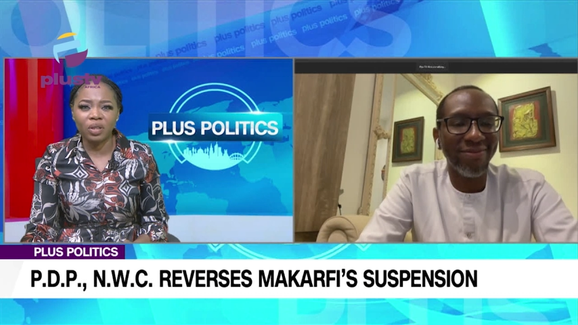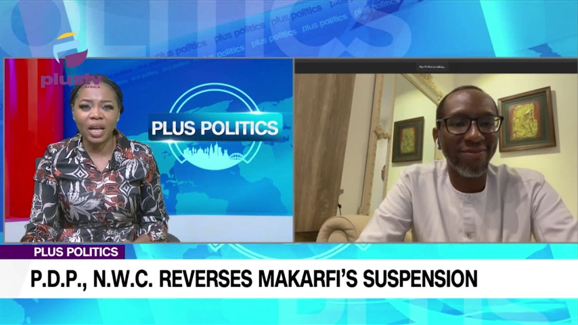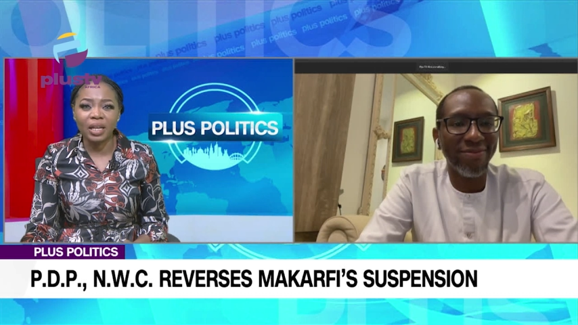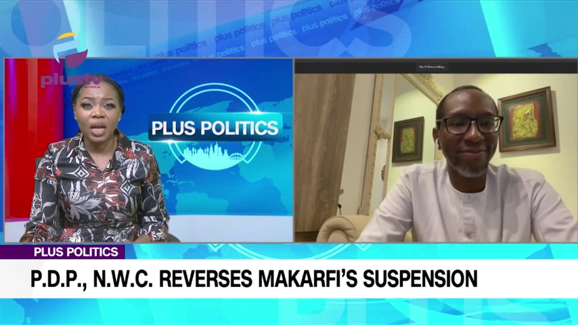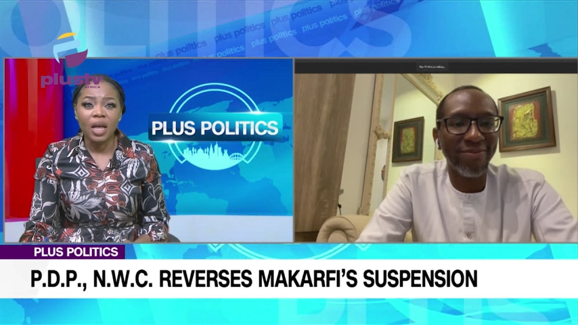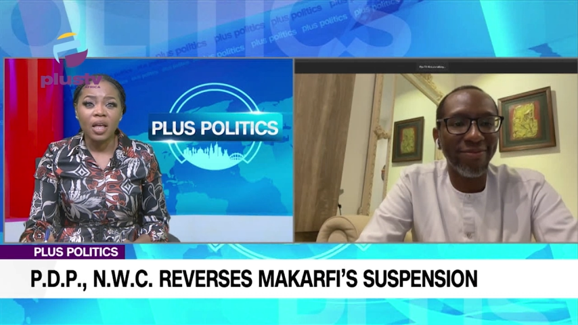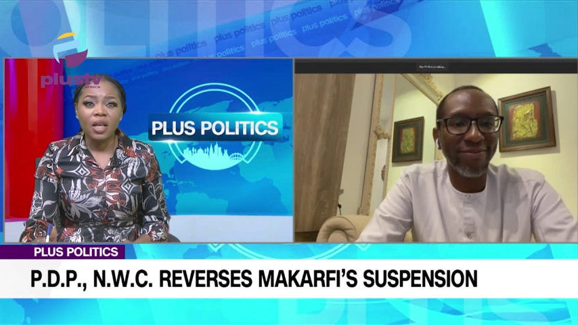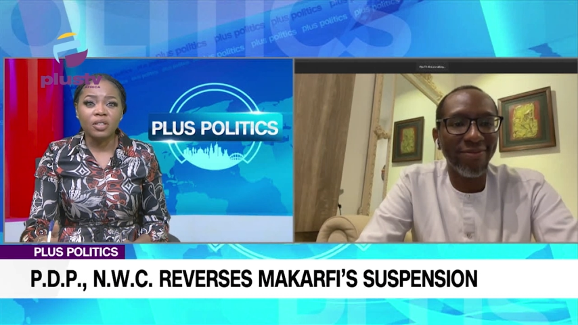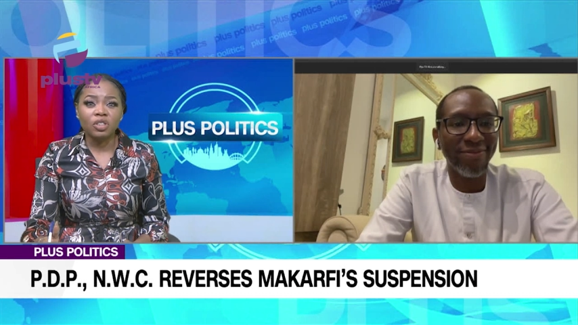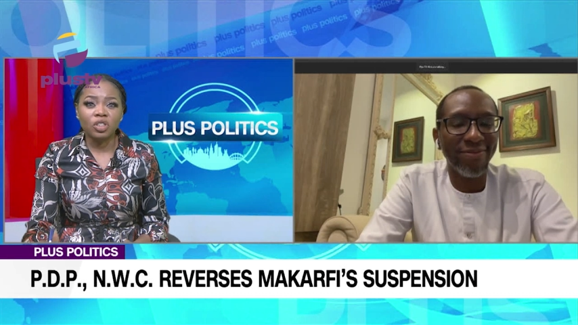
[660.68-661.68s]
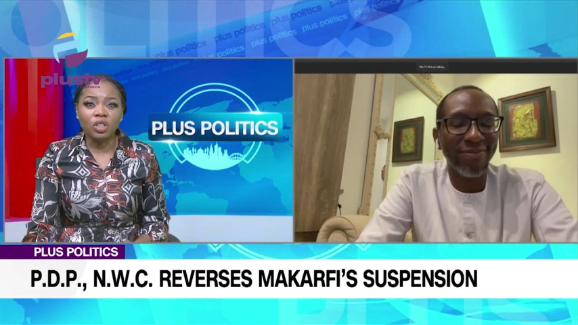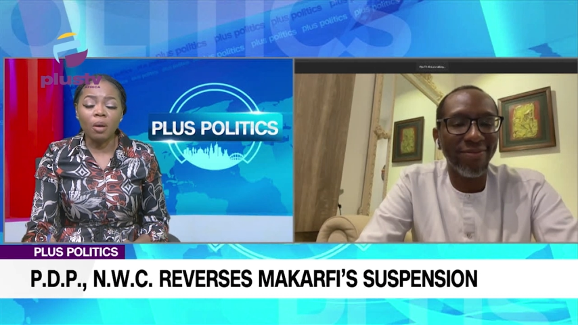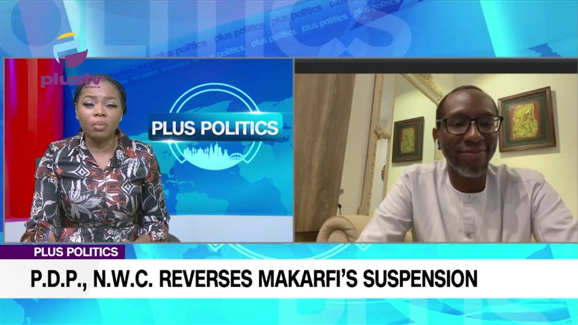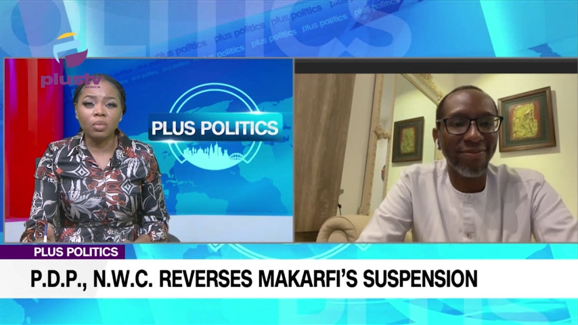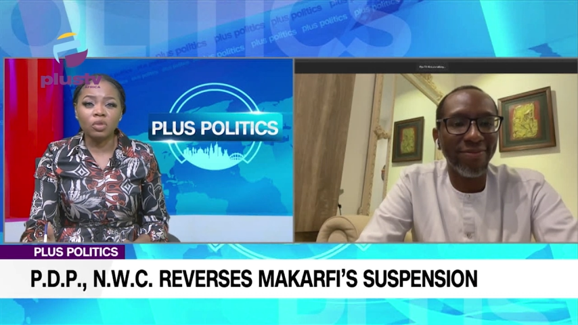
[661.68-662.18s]
Speaker 1: that
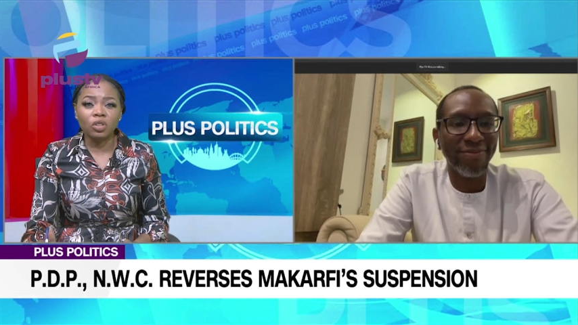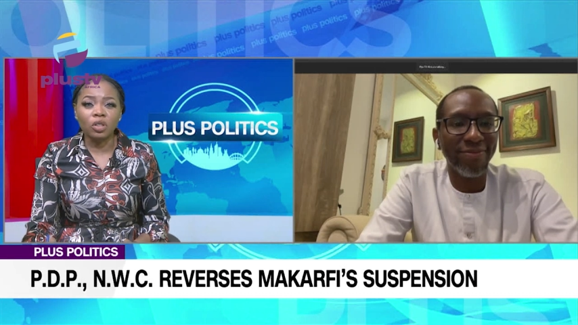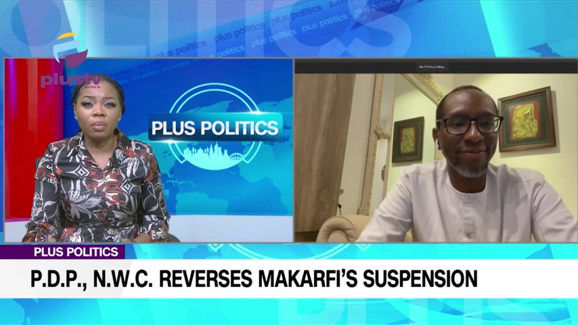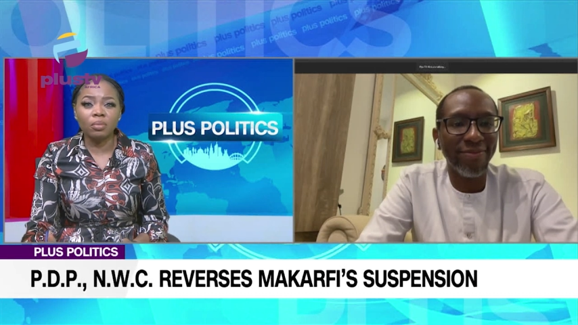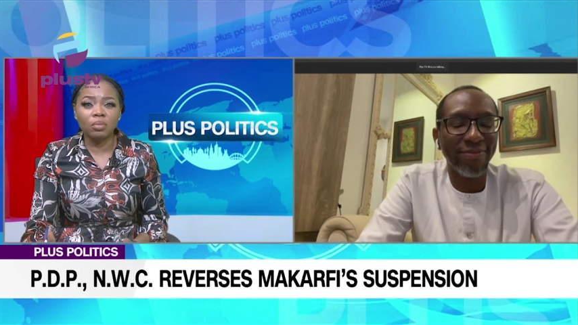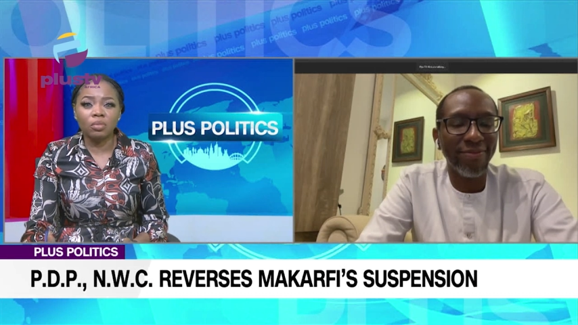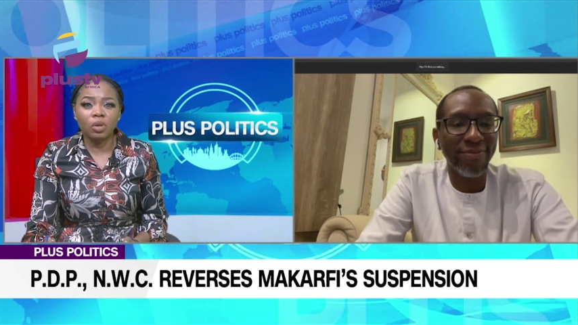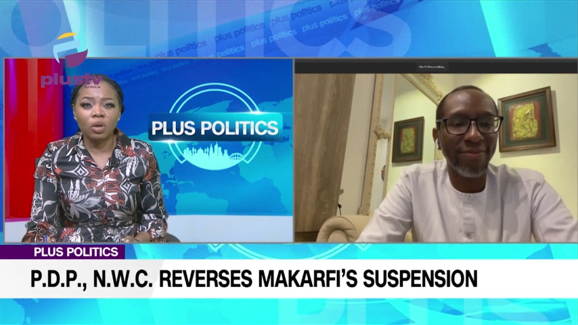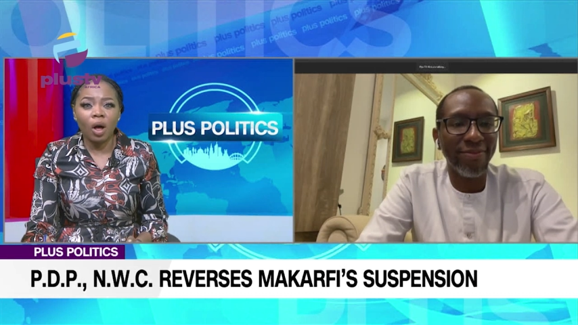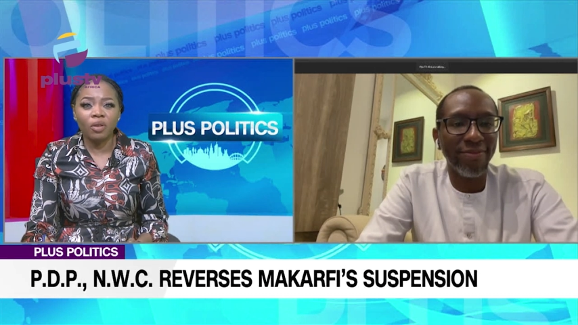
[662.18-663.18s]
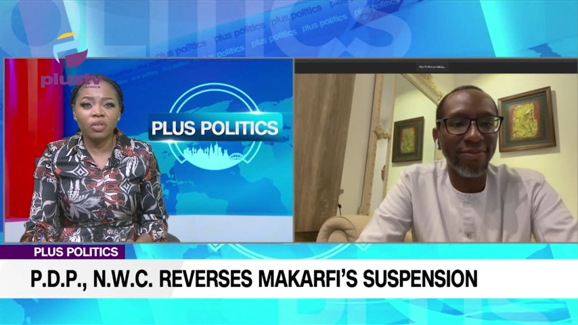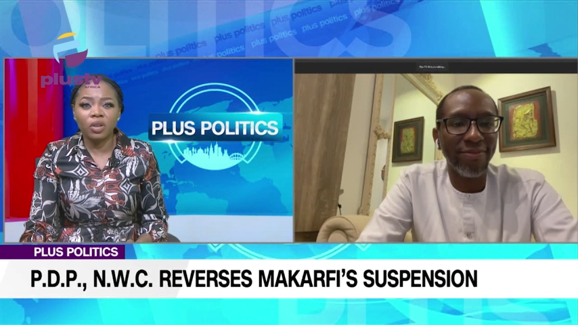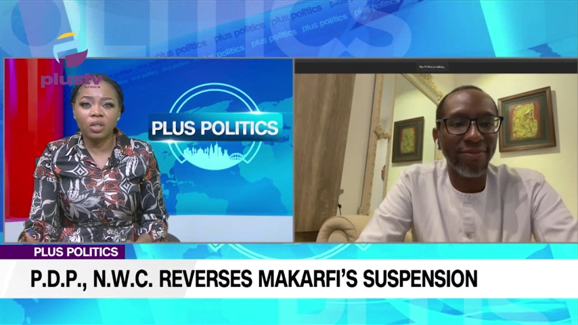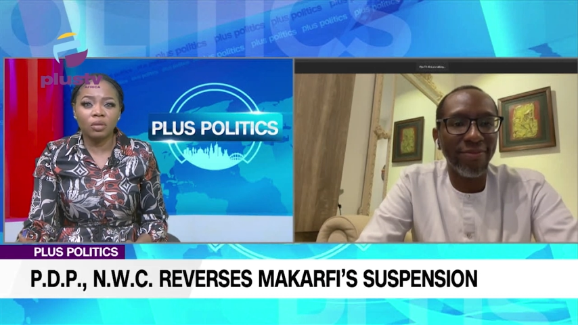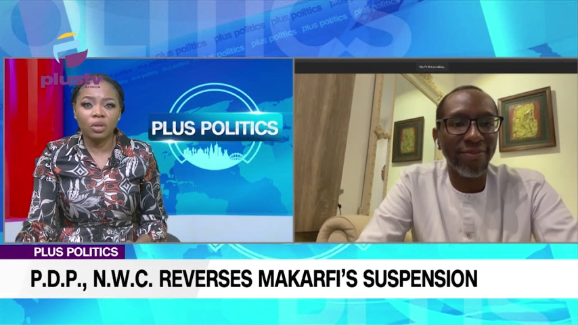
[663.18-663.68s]
some, some
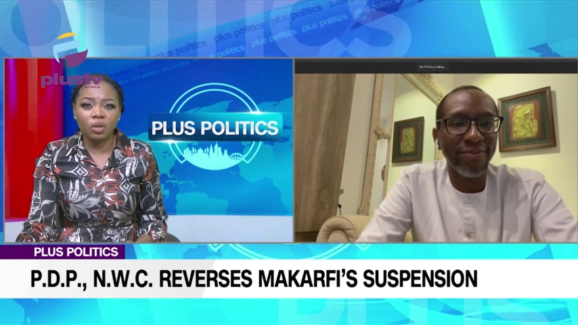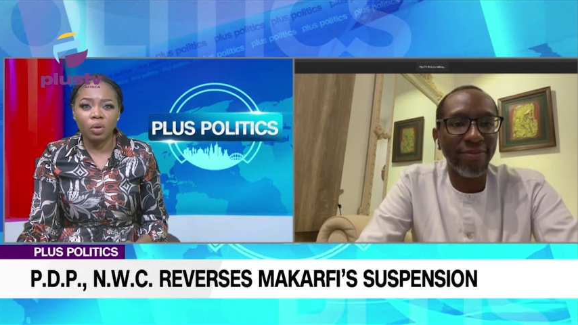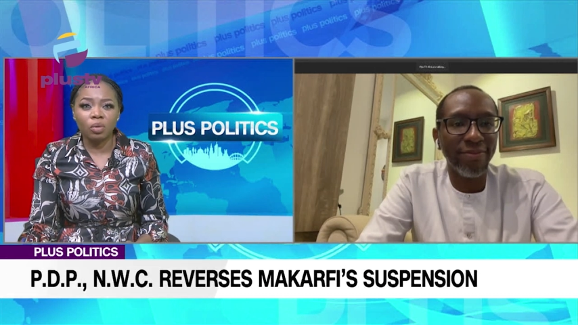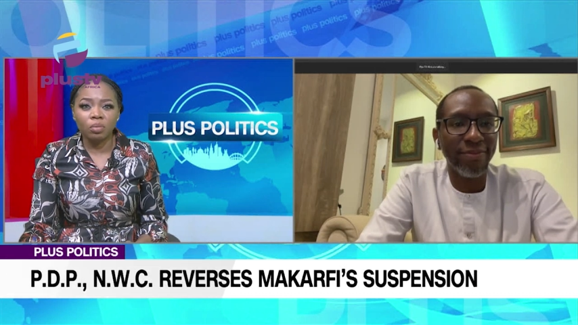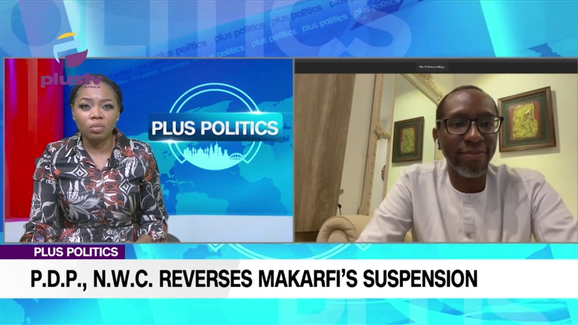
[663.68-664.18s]
other, you know,